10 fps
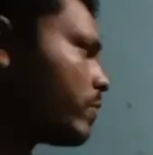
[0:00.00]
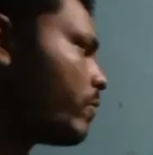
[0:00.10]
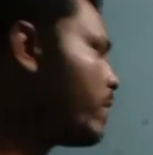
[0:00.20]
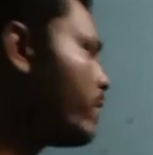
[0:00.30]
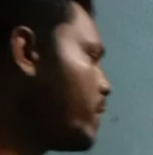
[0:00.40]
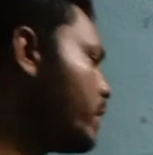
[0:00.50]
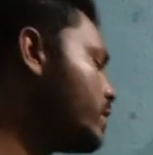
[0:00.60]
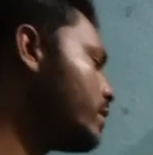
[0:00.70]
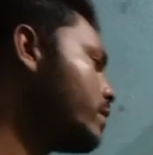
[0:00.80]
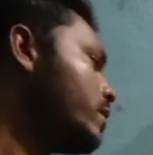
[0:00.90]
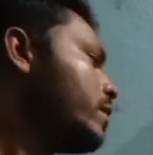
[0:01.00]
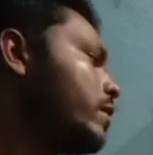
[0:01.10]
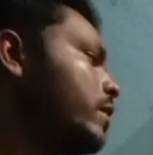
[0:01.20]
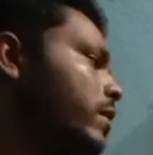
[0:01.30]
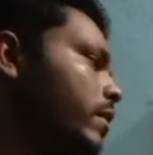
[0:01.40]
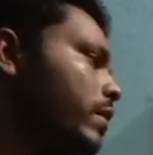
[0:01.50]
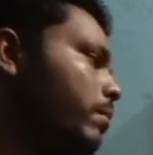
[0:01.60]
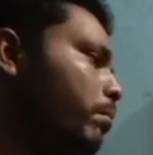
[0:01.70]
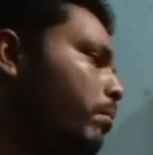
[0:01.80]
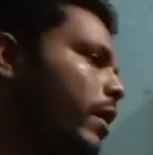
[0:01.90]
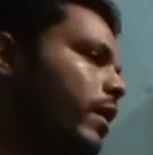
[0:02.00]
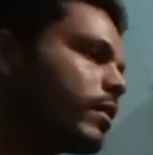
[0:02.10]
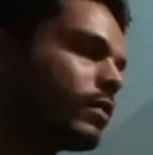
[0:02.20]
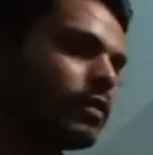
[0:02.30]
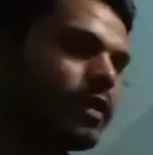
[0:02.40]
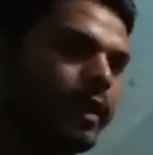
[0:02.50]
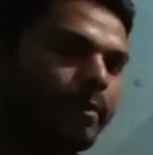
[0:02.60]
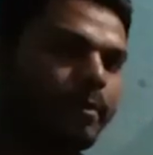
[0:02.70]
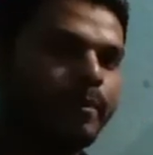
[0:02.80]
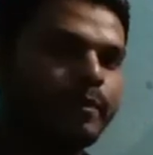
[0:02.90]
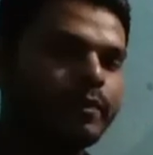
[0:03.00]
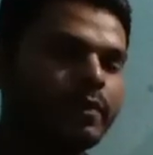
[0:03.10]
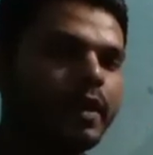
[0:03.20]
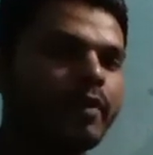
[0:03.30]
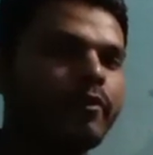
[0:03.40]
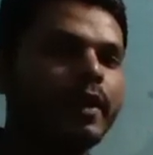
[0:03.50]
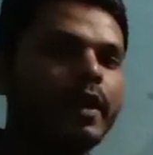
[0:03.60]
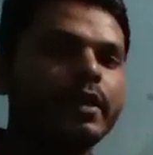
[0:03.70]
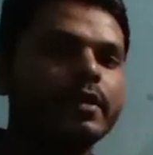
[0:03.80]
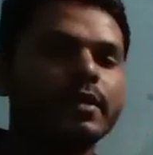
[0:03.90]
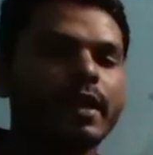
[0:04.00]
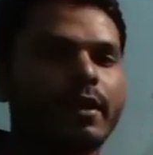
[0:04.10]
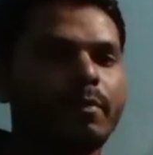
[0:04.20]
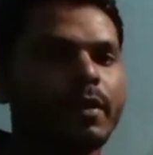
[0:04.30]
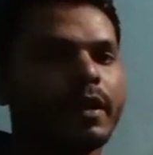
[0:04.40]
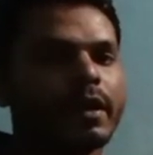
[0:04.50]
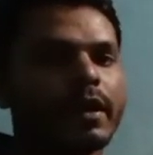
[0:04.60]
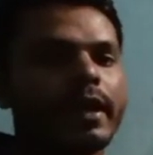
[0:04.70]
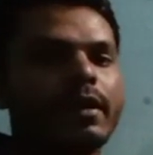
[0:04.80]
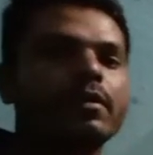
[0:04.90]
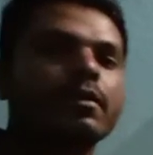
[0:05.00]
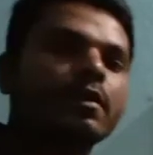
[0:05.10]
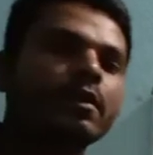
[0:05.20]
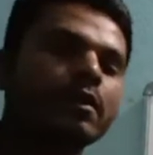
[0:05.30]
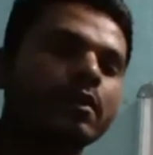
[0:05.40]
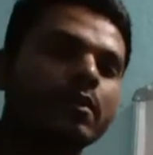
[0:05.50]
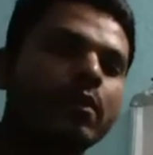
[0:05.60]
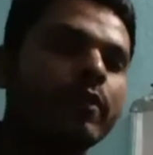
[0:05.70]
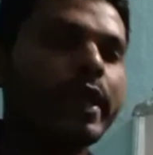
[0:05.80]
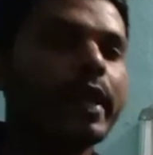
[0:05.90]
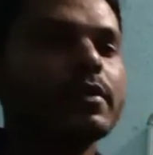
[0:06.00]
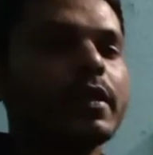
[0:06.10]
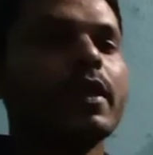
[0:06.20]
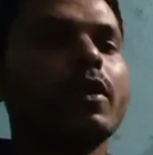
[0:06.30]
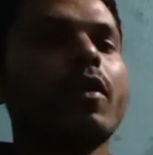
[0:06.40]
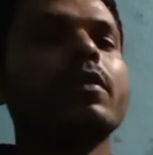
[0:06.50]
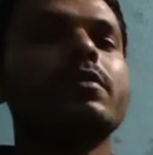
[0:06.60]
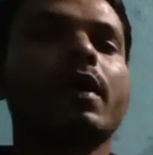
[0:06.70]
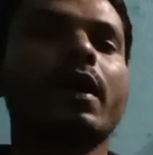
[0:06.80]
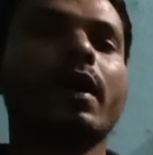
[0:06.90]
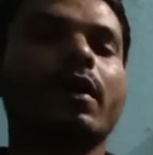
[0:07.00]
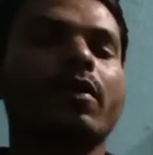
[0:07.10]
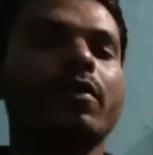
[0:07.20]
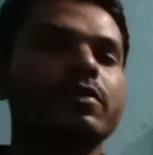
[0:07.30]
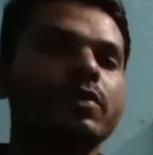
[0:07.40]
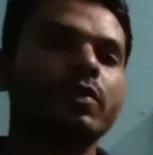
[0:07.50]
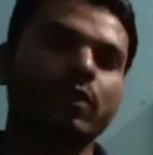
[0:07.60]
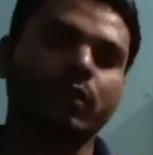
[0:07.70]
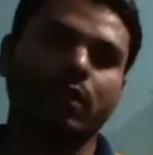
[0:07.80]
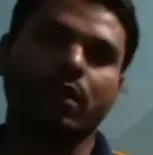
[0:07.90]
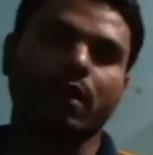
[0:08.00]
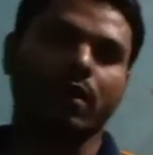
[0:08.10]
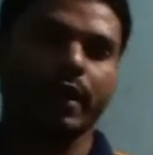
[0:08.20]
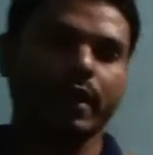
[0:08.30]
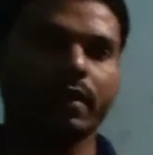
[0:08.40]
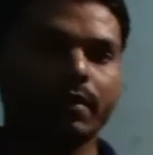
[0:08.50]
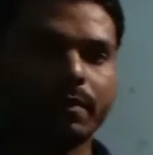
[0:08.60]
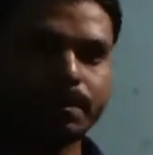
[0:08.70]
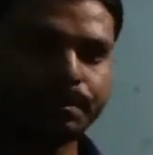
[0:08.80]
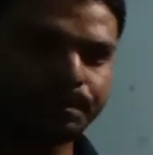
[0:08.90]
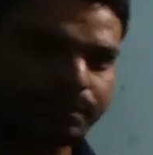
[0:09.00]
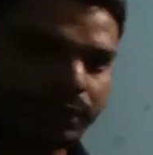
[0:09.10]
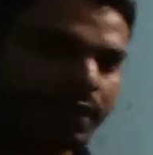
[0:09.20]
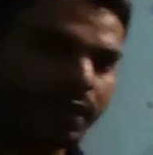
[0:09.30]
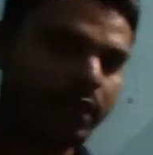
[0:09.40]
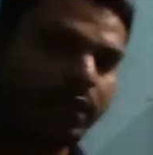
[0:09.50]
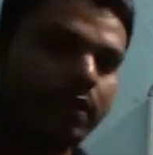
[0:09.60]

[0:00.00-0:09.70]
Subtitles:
when we burn them, they definitely start burning. Like when we can say clothes are also organic, right?